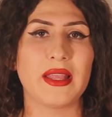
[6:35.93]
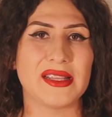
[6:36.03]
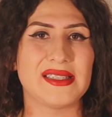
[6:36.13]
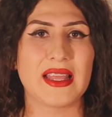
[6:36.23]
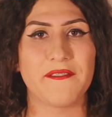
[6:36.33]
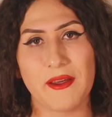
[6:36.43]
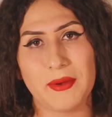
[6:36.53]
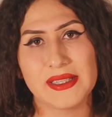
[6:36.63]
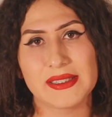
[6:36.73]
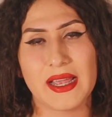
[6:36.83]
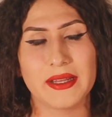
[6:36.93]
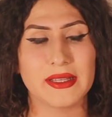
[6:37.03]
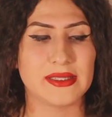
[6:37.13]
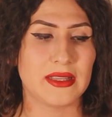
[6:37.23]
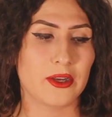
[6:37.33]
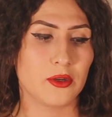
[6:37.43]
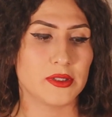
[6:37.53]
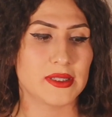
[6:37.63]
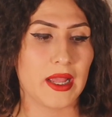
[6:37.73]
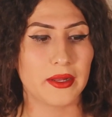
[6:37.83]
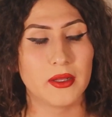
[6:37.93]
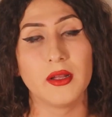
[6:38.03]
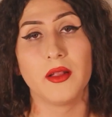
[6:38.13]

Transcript: they see that feminine side, they see that girl side.